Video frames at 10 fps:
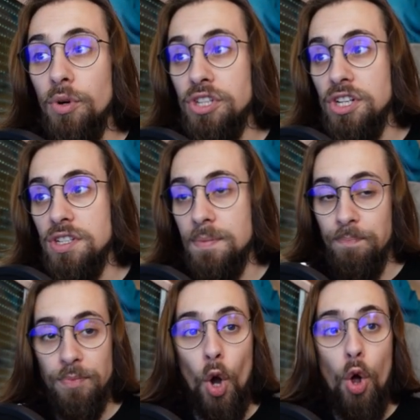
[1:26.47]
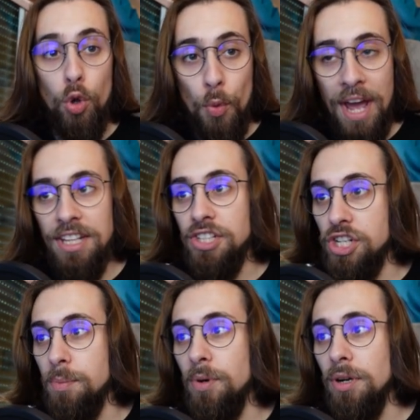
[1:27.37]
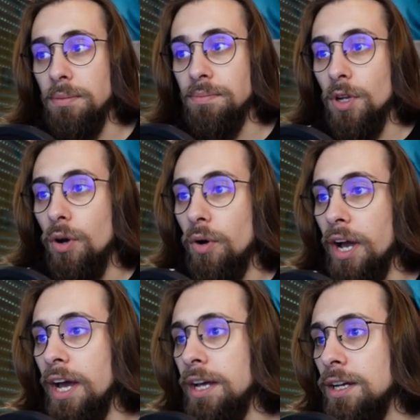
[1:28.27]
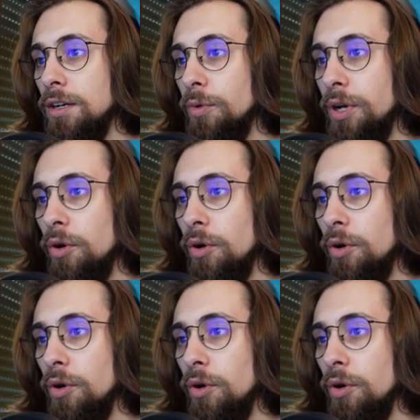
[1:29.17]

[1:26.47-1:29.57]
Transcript: which is already cheaper, okay? We